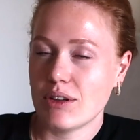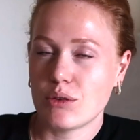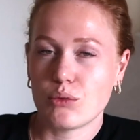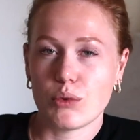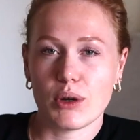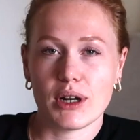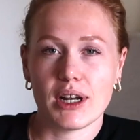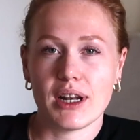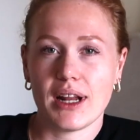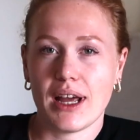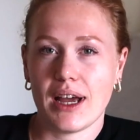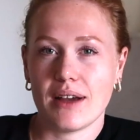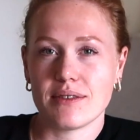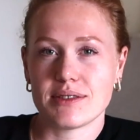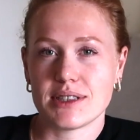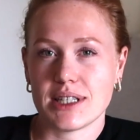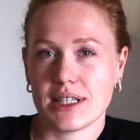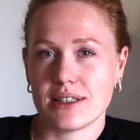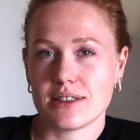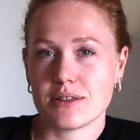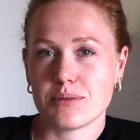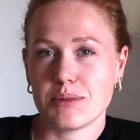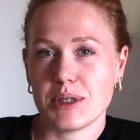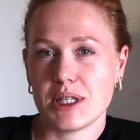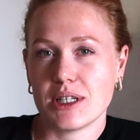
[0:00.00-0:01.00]
it 1.5
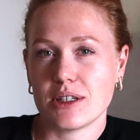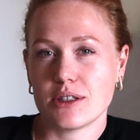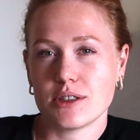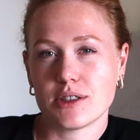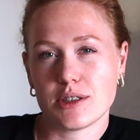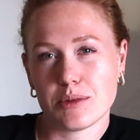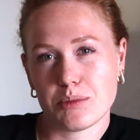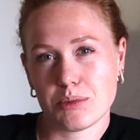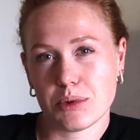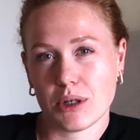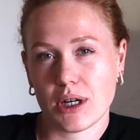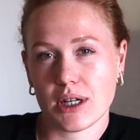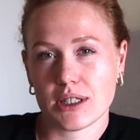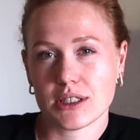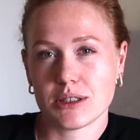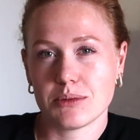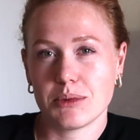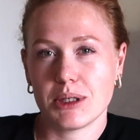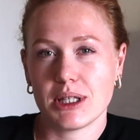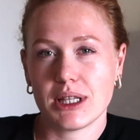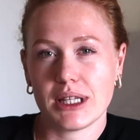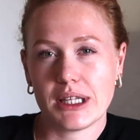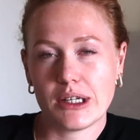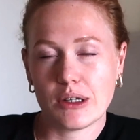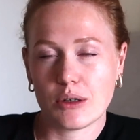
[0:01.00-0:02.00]
centimeters
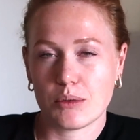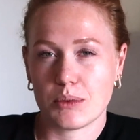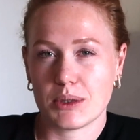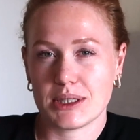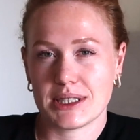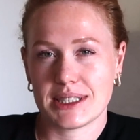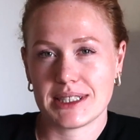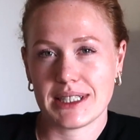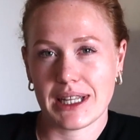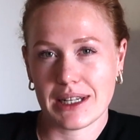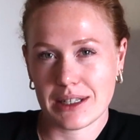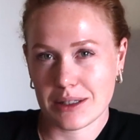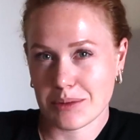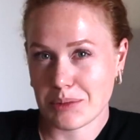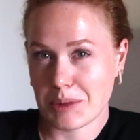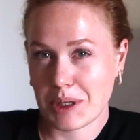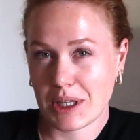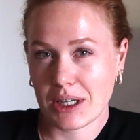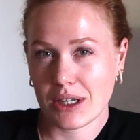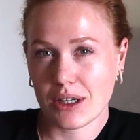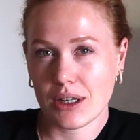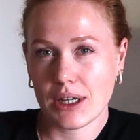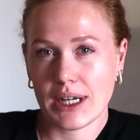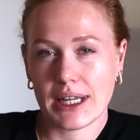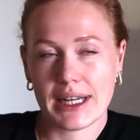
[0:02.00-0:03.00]
approximately, or 1
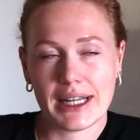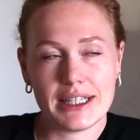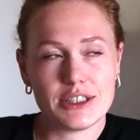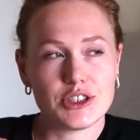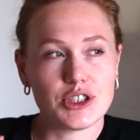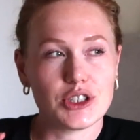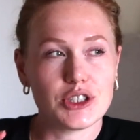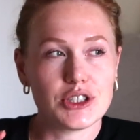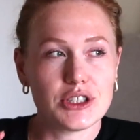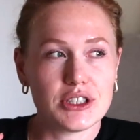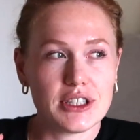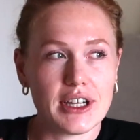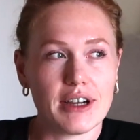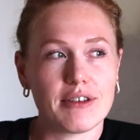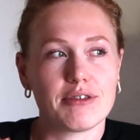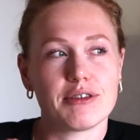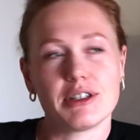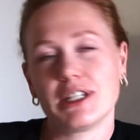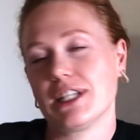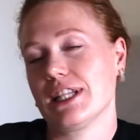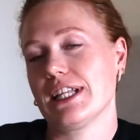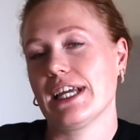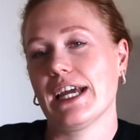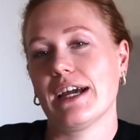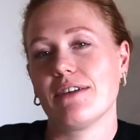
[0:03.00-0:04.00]
centimeter, and I should
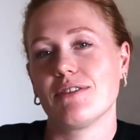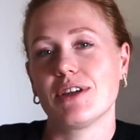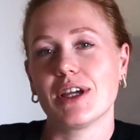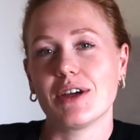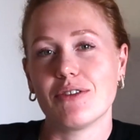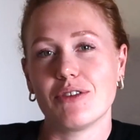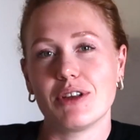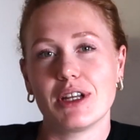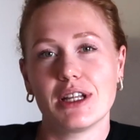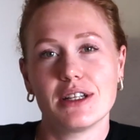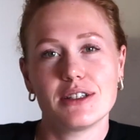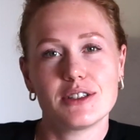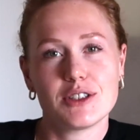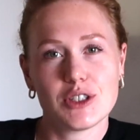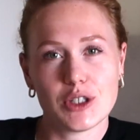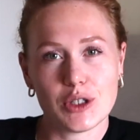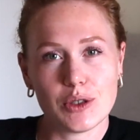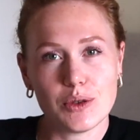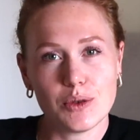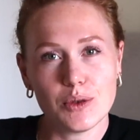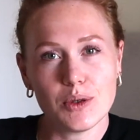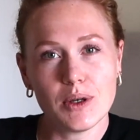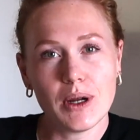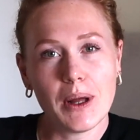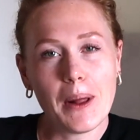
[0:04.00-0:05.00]
definitely have given it
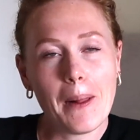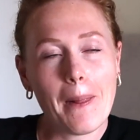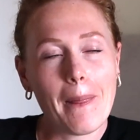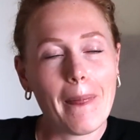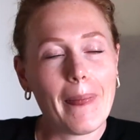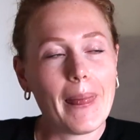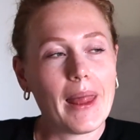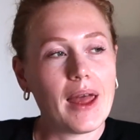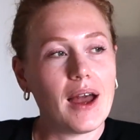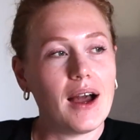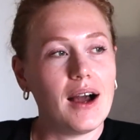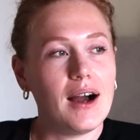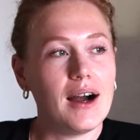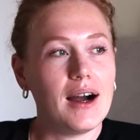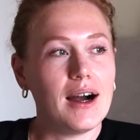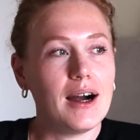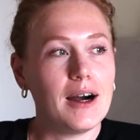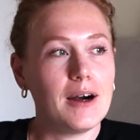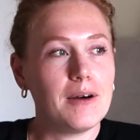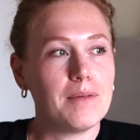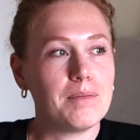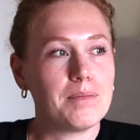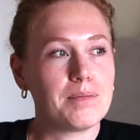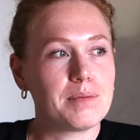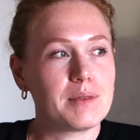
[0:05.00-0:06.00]
2.
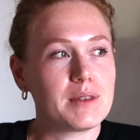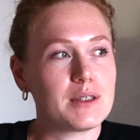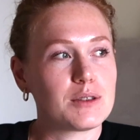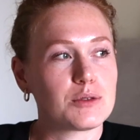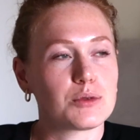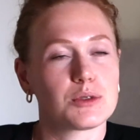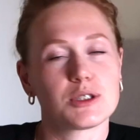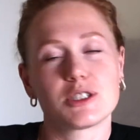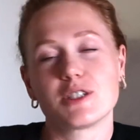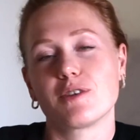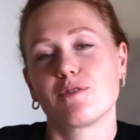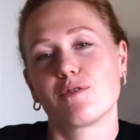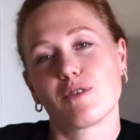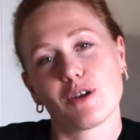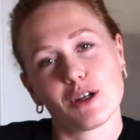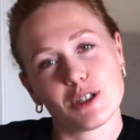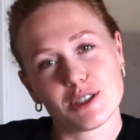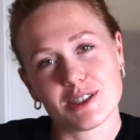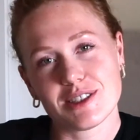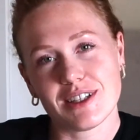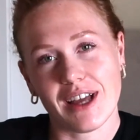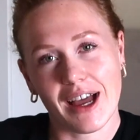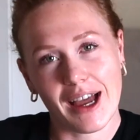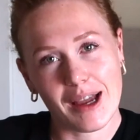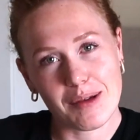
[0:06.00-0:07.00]
This was the
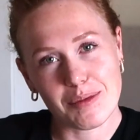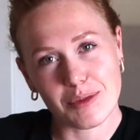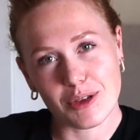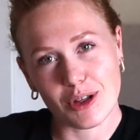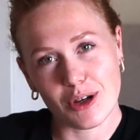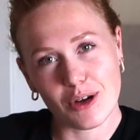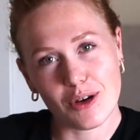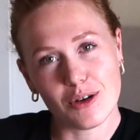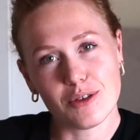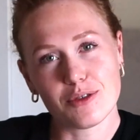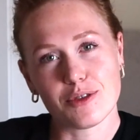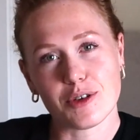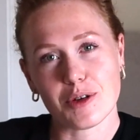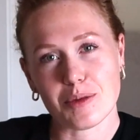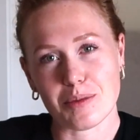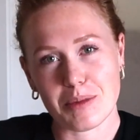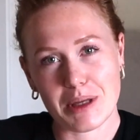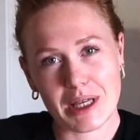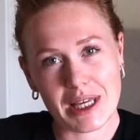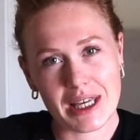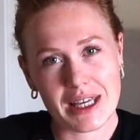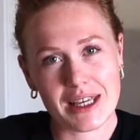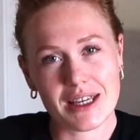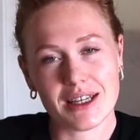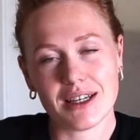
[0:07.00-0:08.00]
first time though for
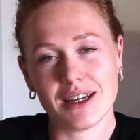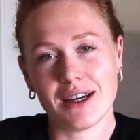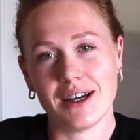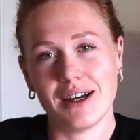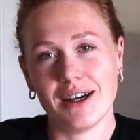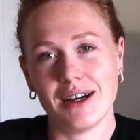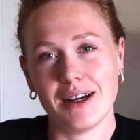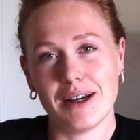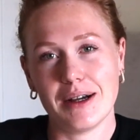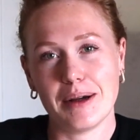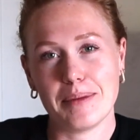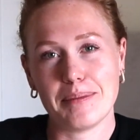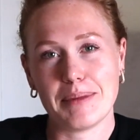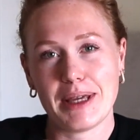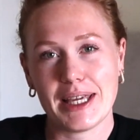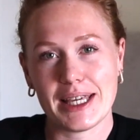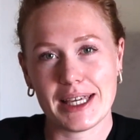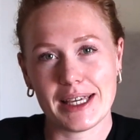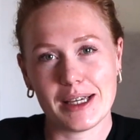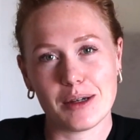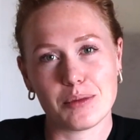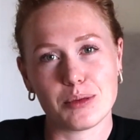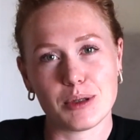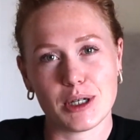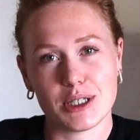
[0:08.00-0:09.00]
me
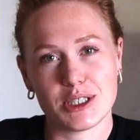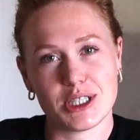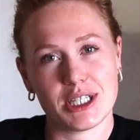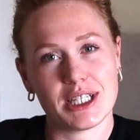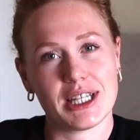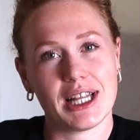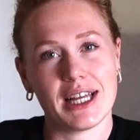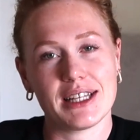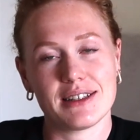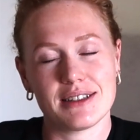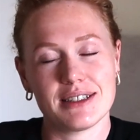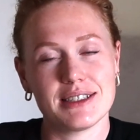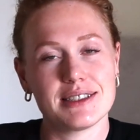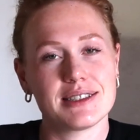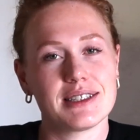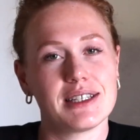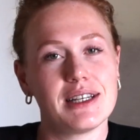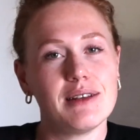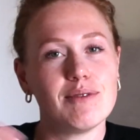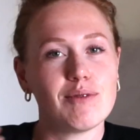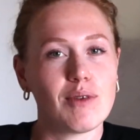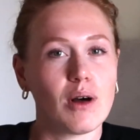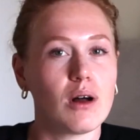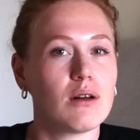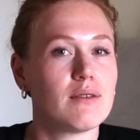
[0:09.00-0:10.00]
making a project like this
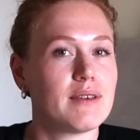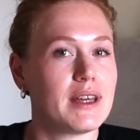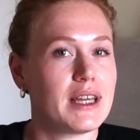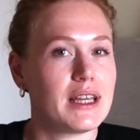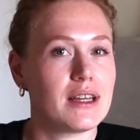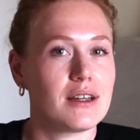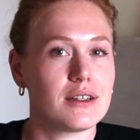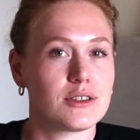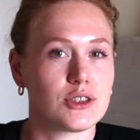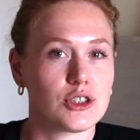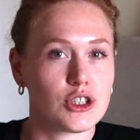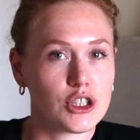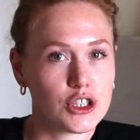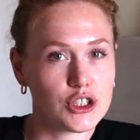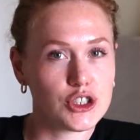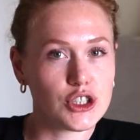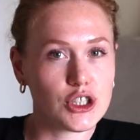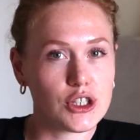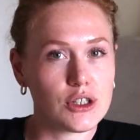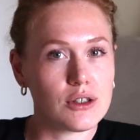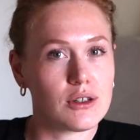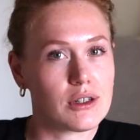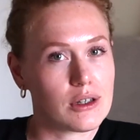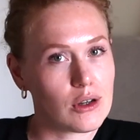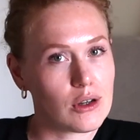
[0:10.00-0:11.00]
and involving a serger,